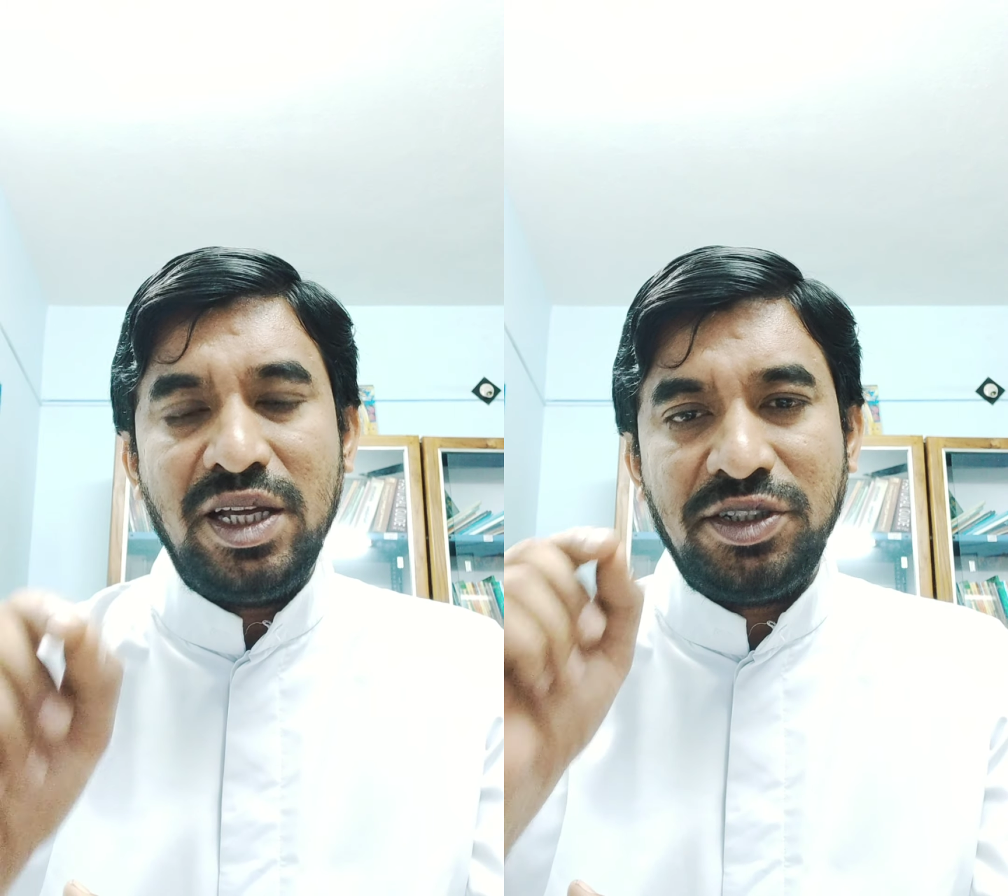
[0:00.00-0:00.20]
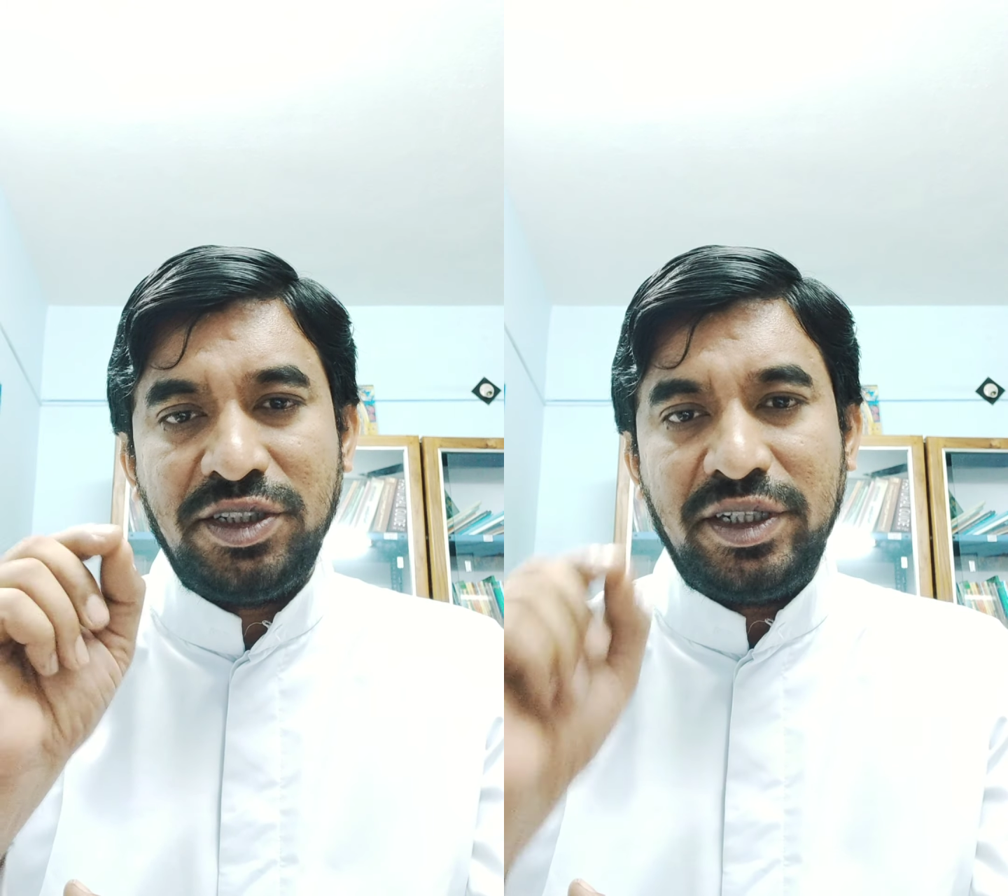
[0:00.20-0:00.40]

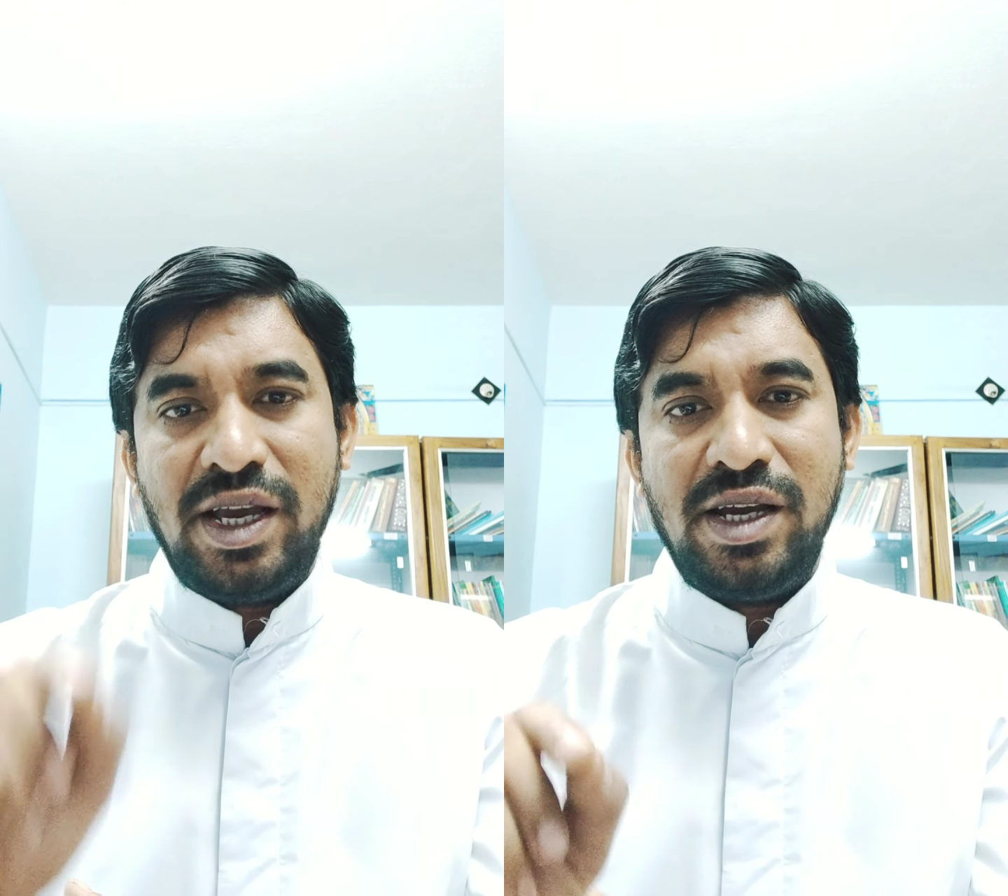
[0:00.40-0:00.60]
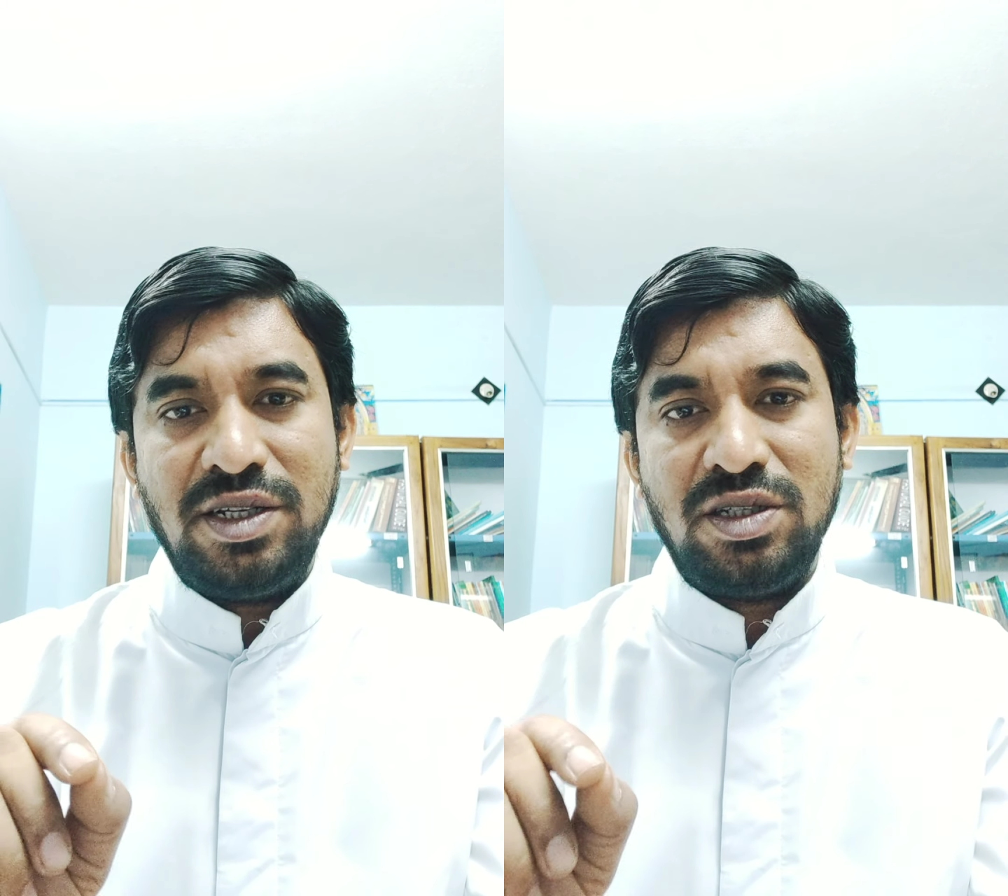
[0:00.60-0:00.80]

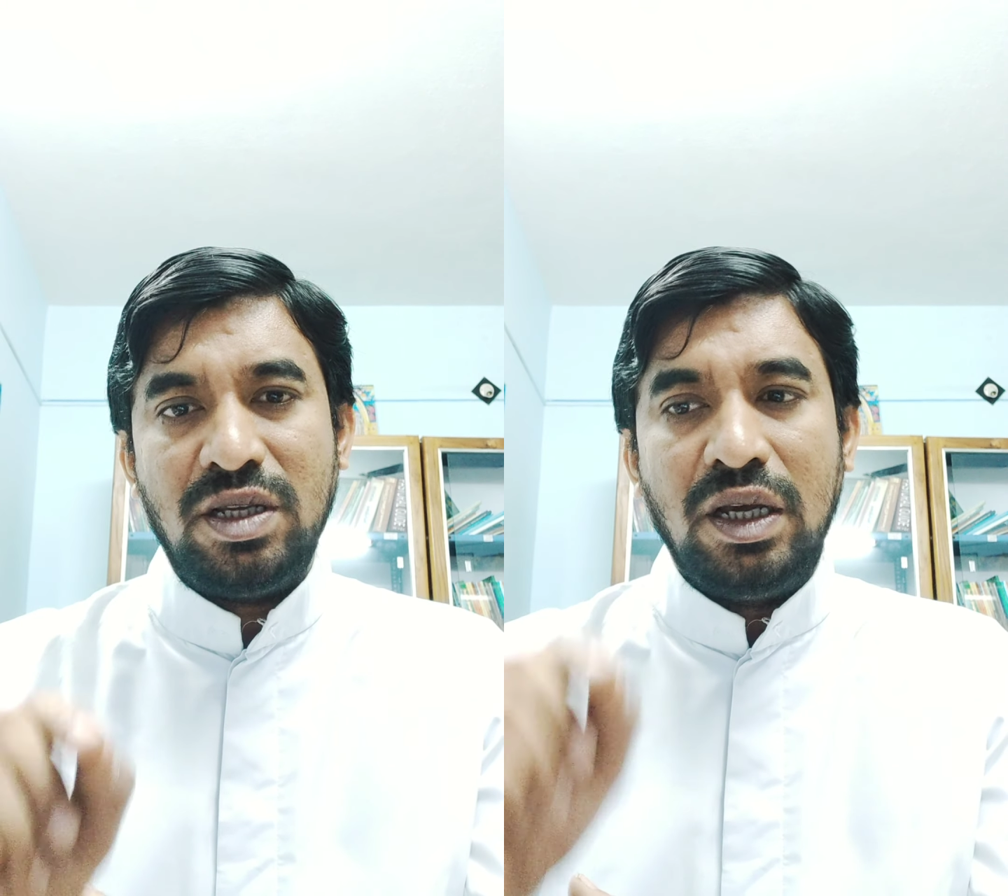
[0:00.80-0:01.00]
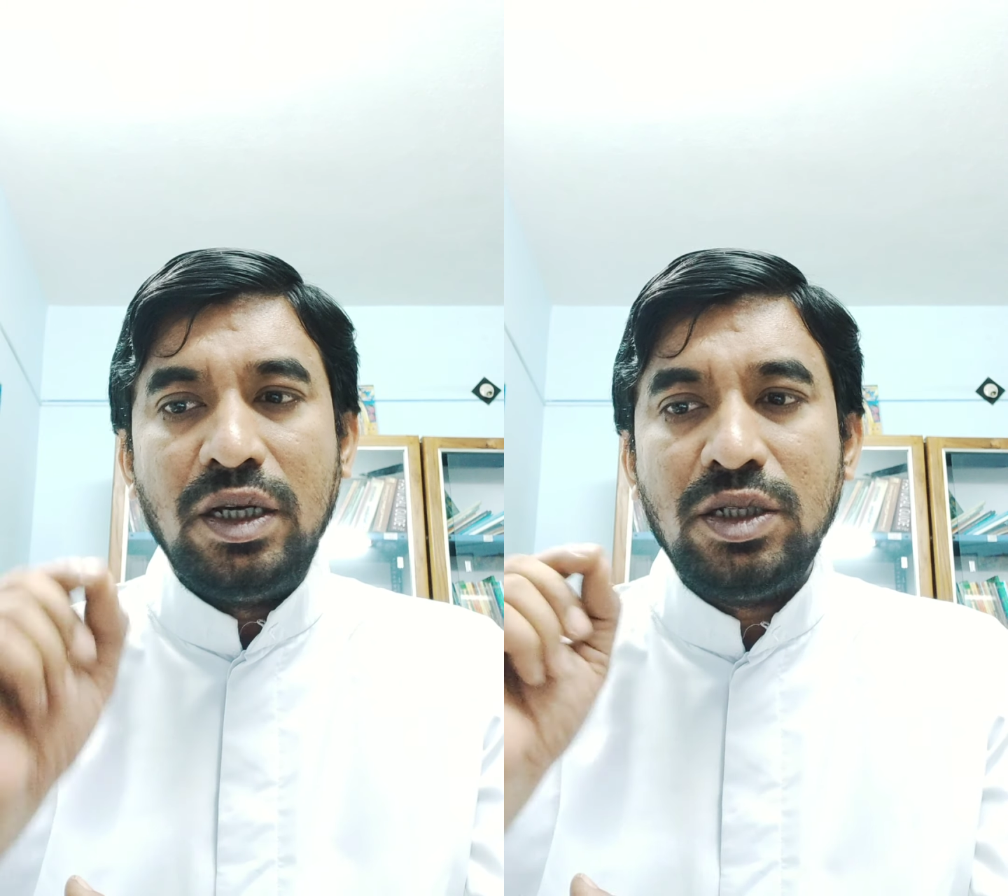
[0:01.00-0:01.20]
shares
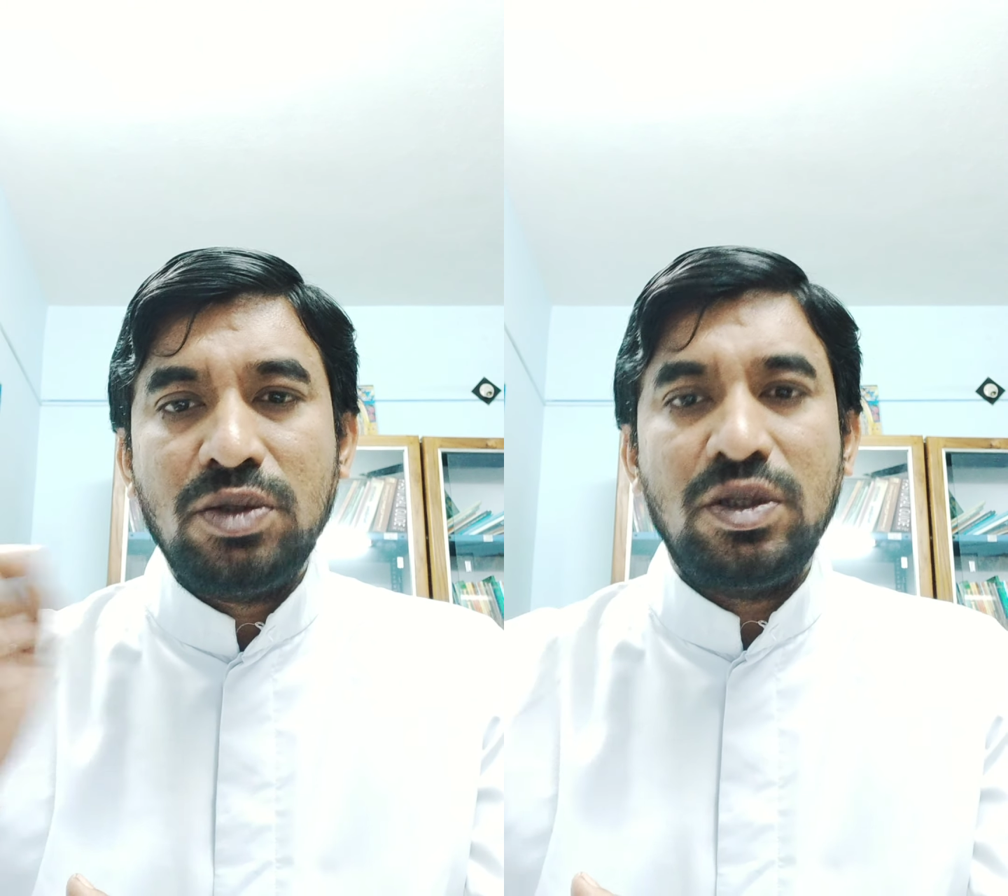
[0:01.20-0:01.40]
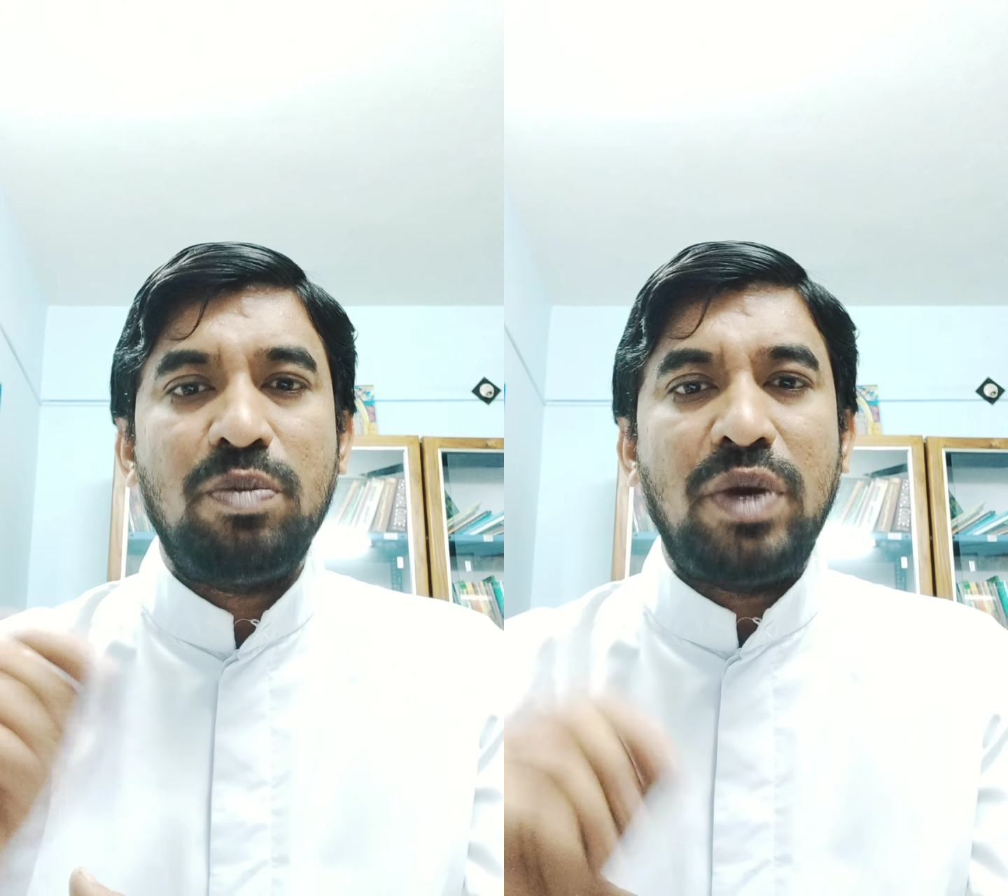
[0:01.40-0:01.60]
to
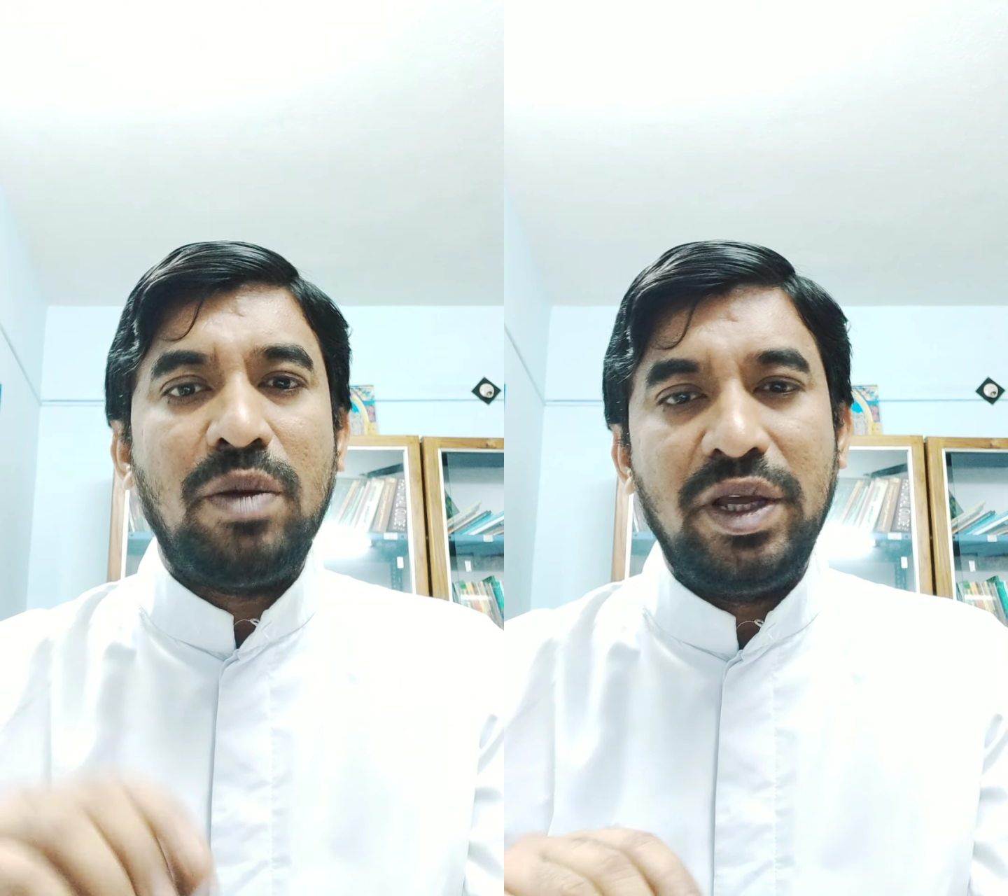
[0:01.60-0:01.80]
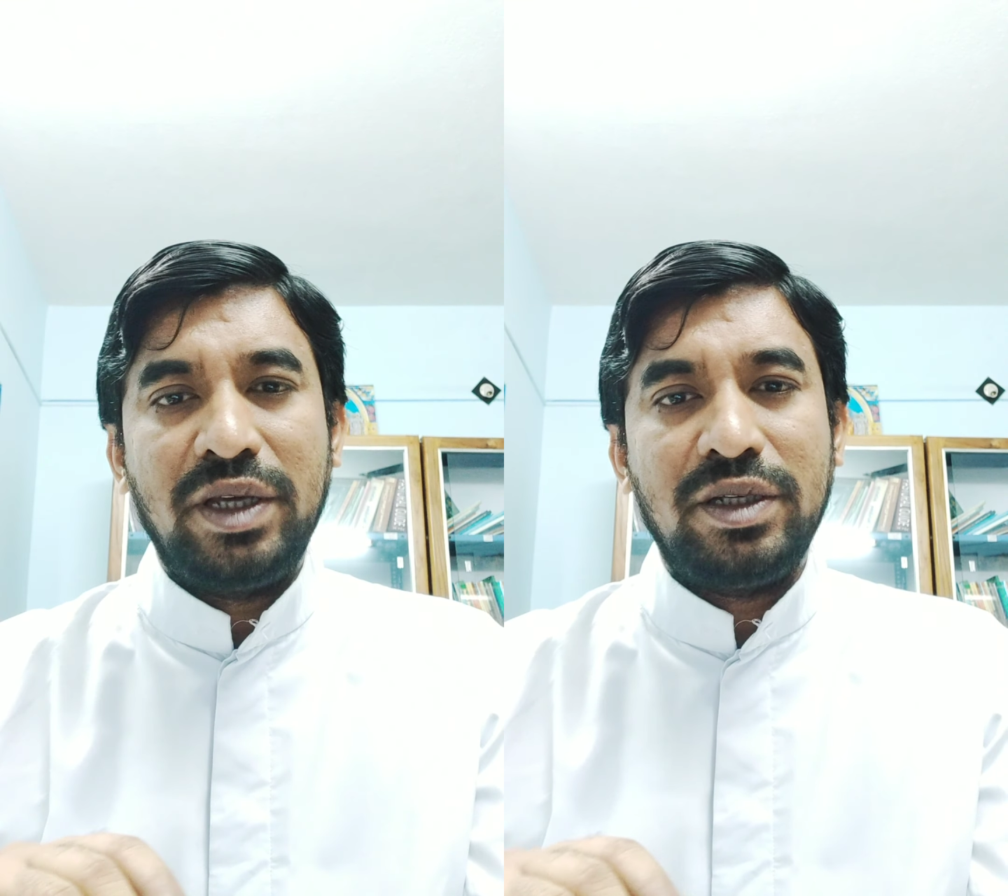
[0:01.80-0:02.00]
the
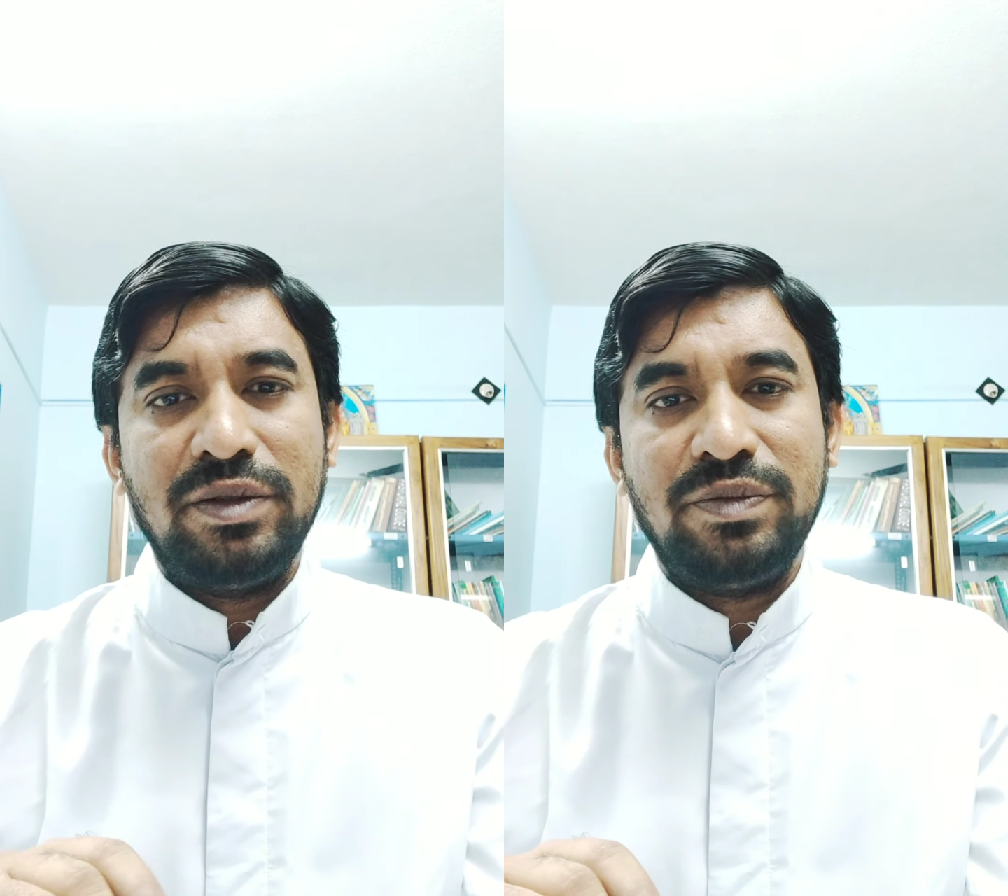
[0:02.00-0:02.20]
public,